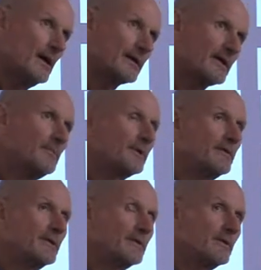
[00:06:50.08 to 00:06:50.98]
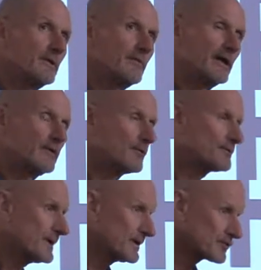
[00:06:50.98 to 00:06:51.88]
a company that, that
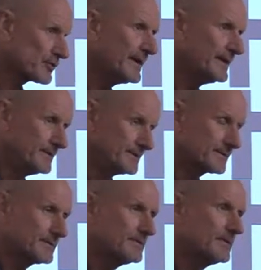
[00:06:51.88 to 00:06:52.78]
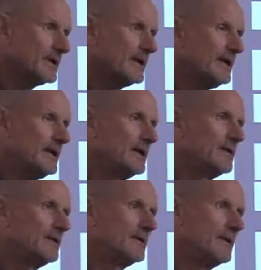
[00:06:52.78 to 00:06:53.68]
looks at trends
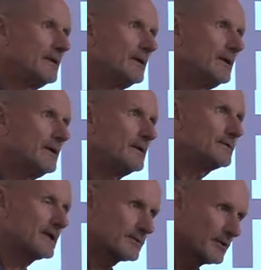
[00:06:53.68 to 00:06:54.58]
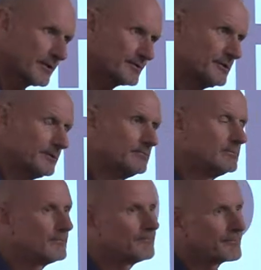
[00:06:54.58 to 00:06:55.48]
in technology.
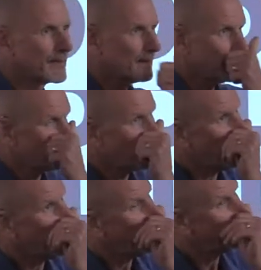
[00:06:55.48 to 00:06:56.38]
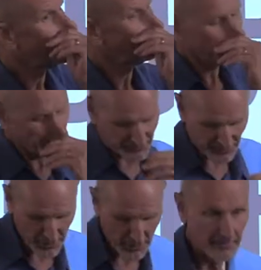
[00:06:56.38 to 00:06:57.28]
And what they've
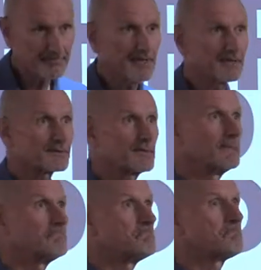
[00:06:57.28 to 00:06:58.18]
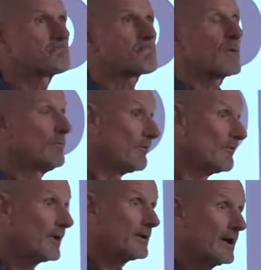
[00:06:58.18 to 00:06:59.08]
shown is that,
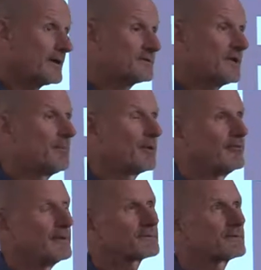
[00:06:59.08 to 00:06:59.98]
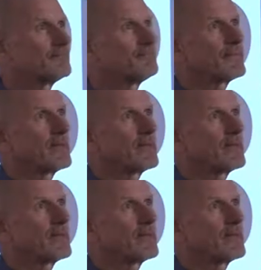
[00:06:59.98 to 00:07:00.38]
well, an example of this,